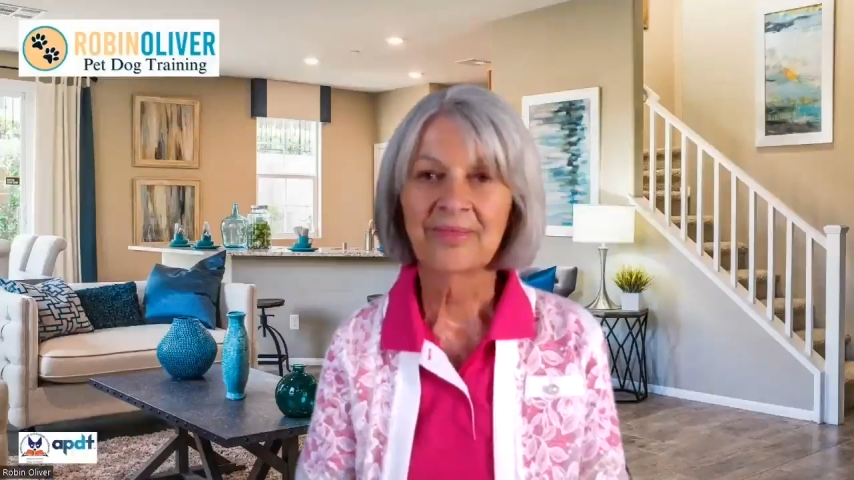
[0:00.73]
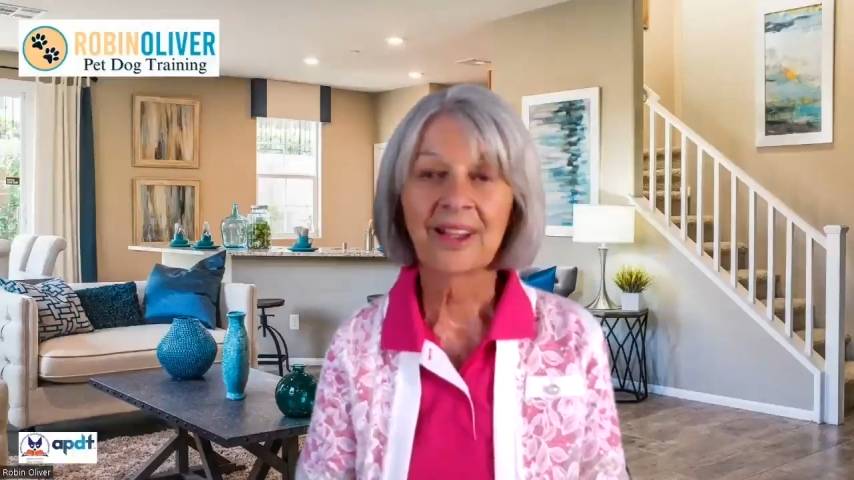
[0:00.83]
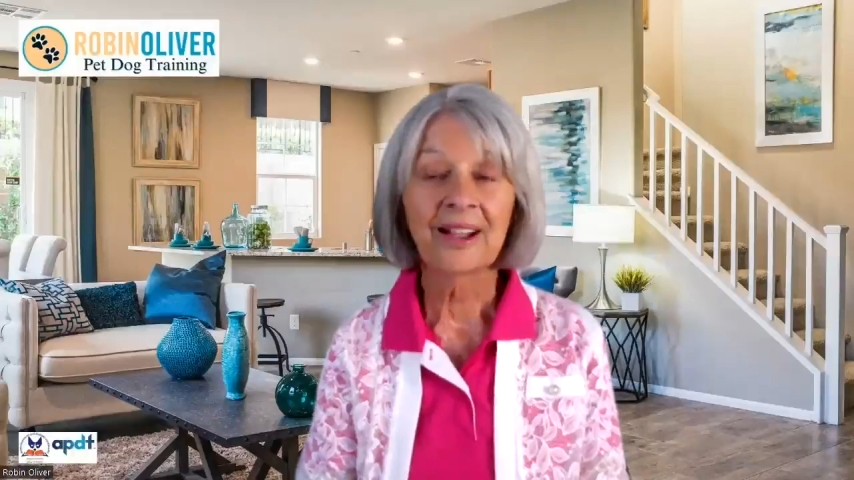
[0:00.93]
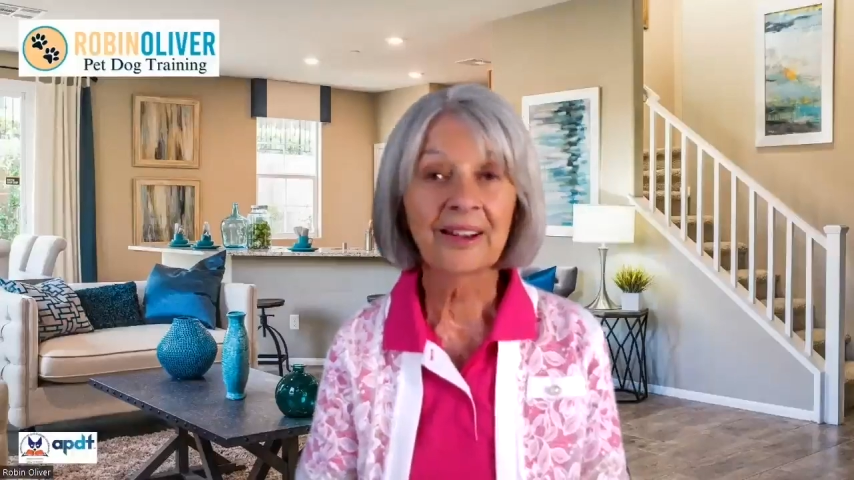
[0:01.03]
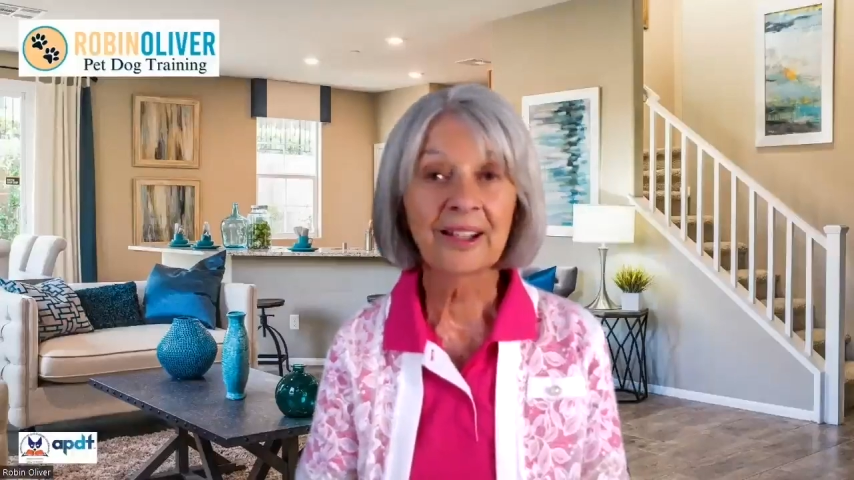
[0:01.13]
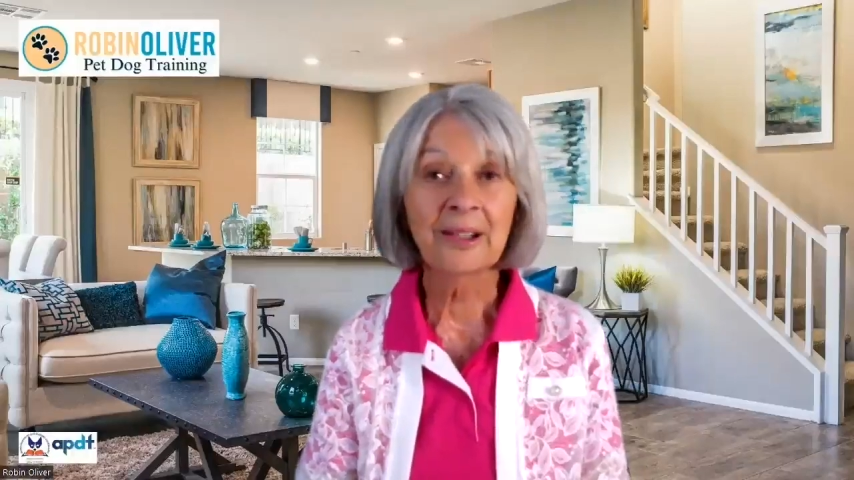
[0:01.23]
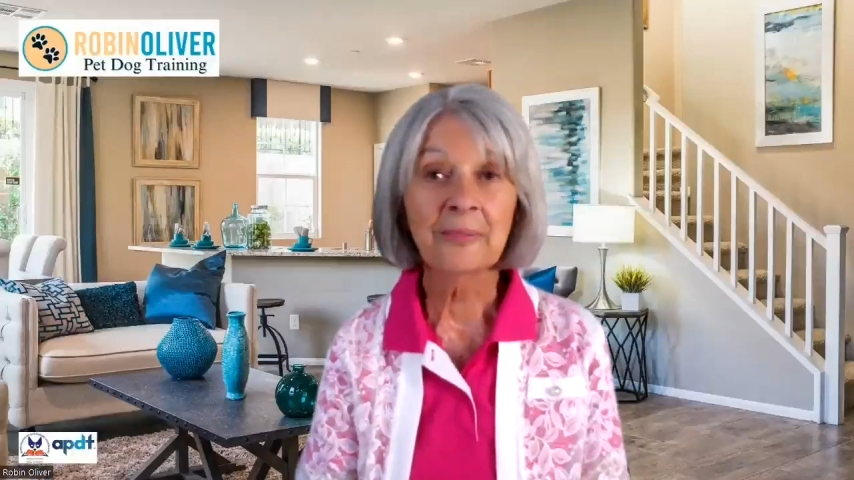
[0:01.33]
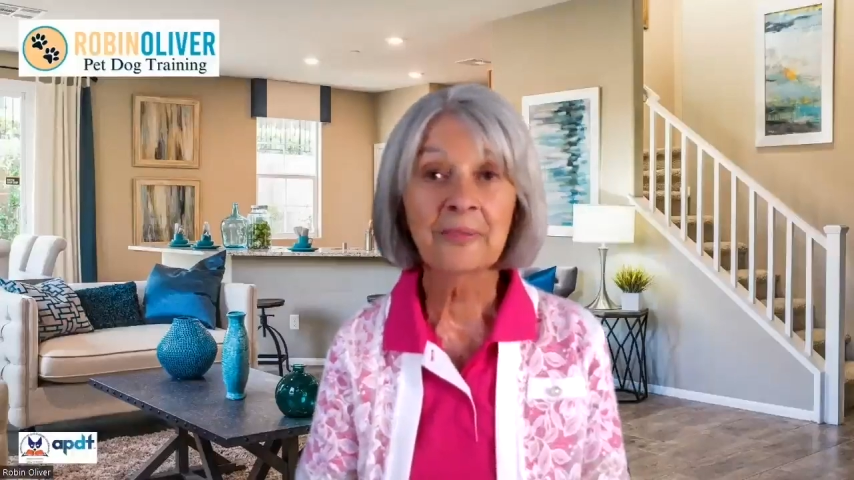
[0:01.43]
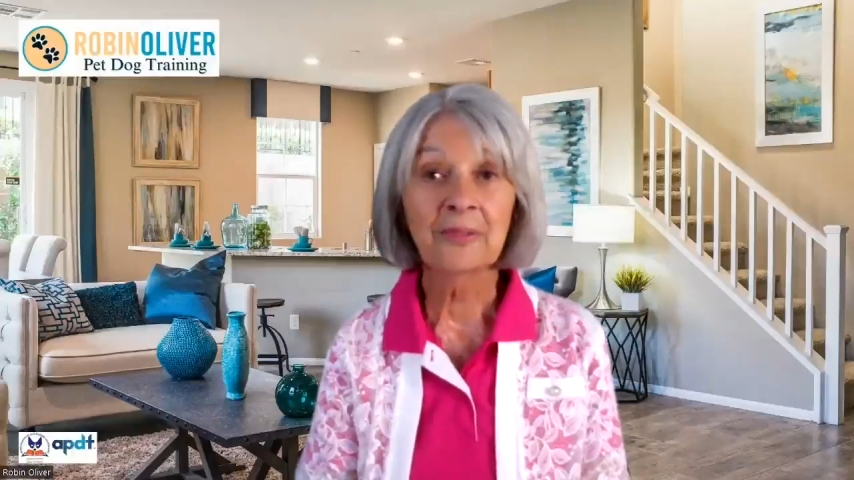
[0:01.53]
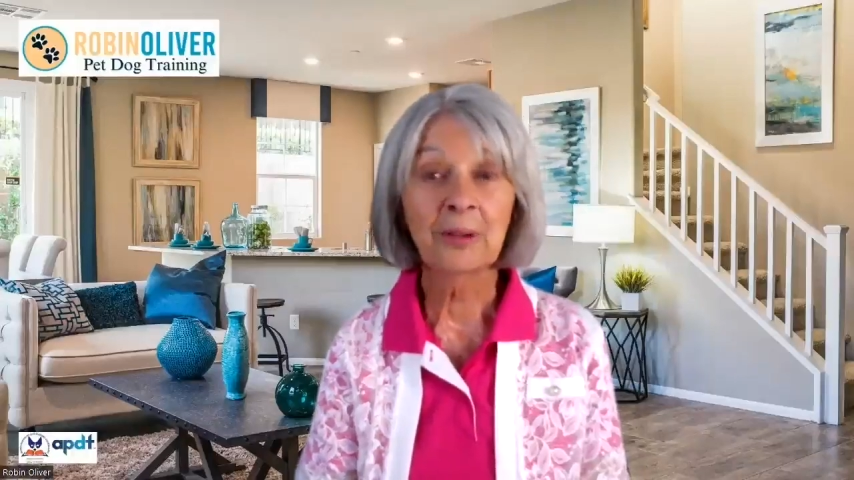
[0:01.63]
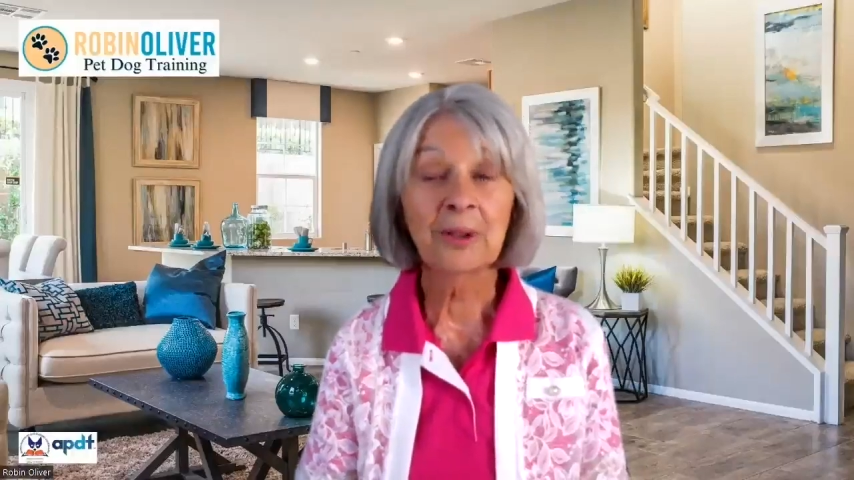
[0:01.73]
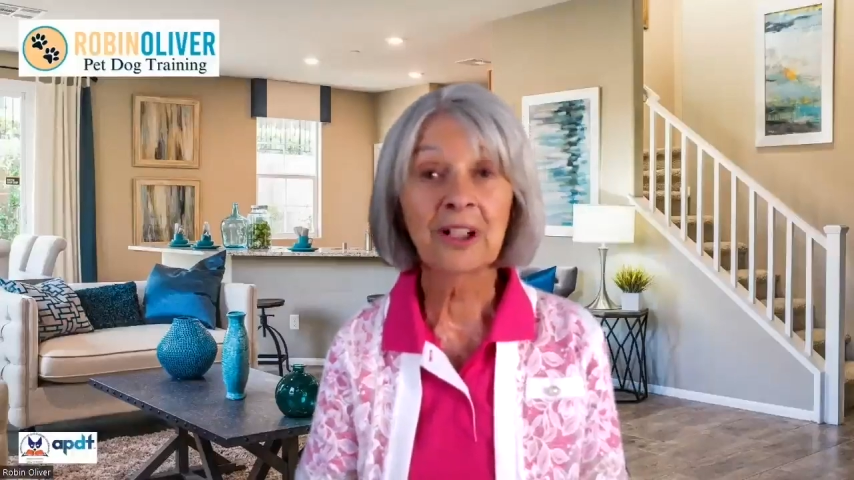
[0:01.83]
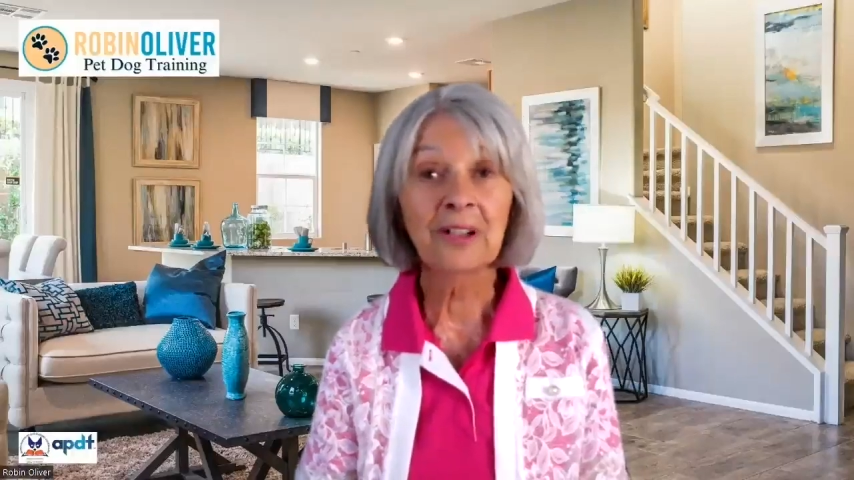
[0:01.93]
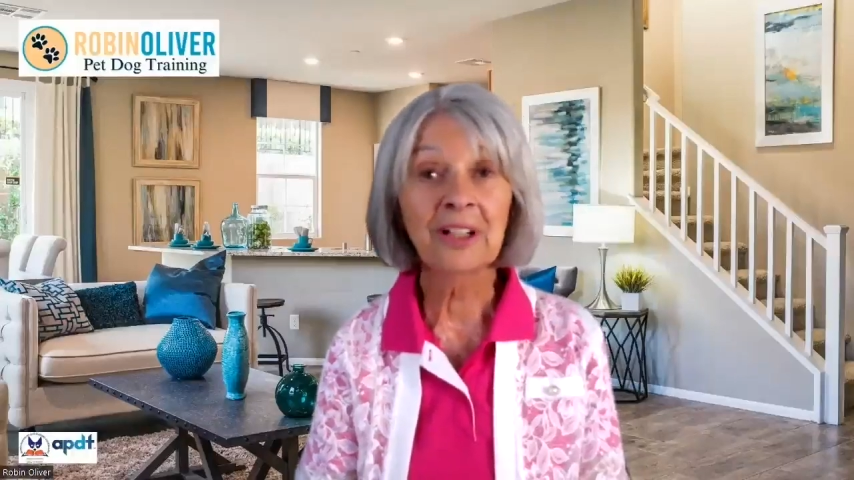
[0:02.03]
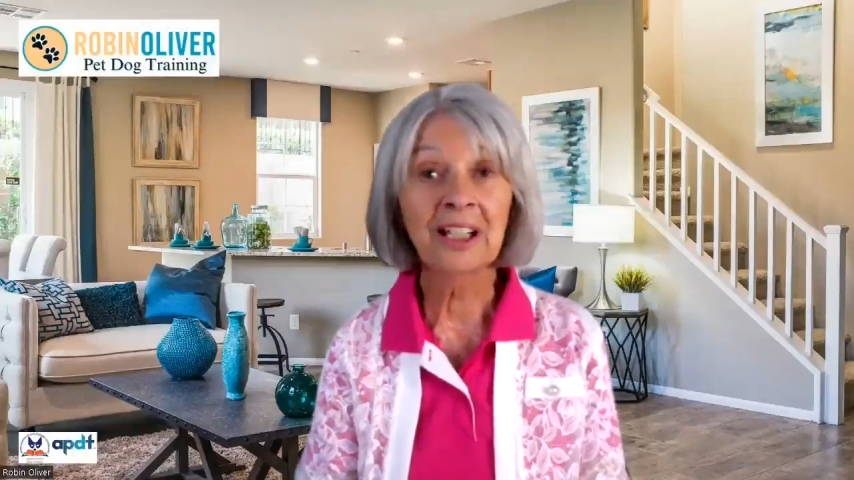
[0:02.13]
Hi there, Robin
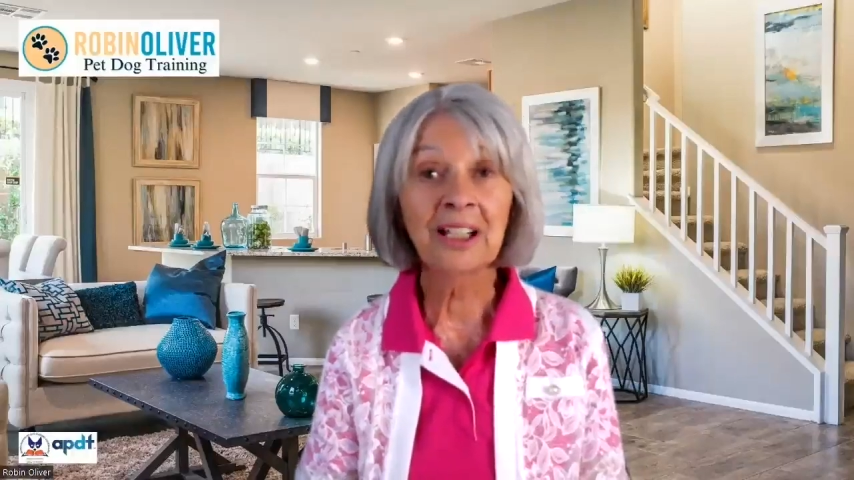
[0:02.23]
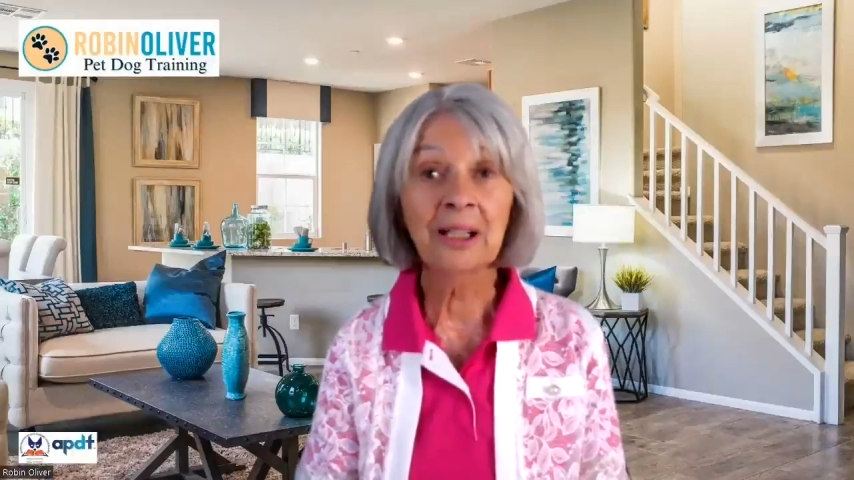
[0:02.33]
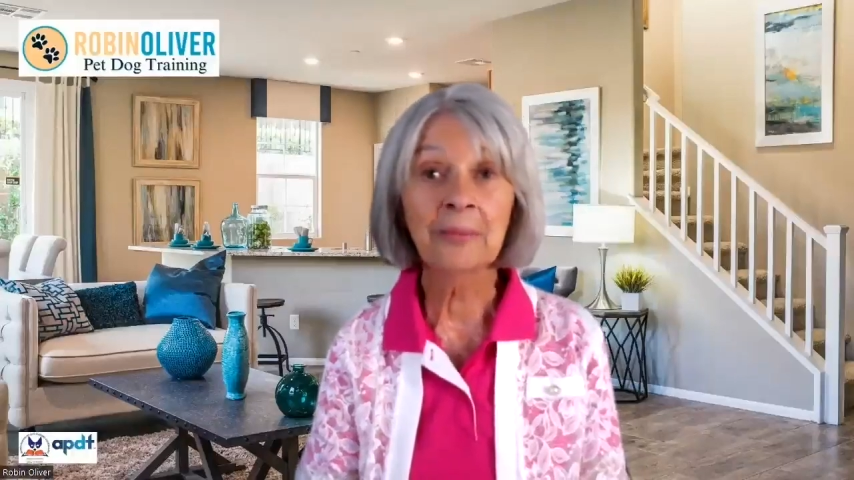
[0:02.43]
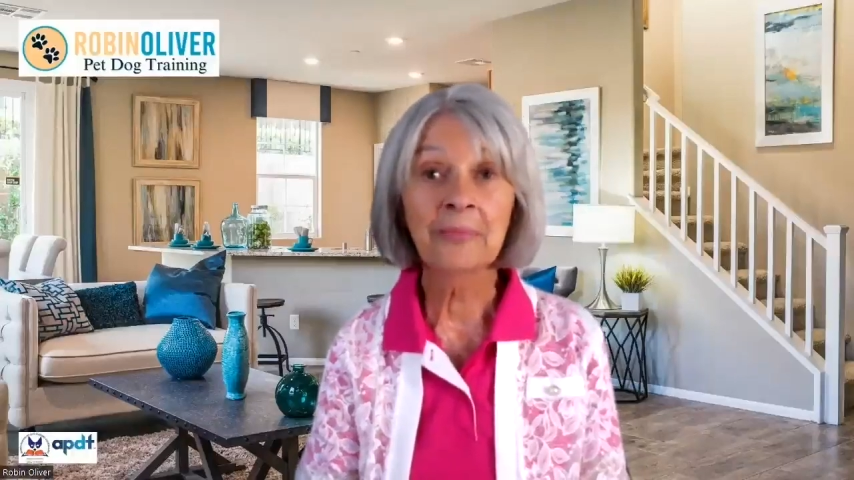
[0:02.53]
Oliver here.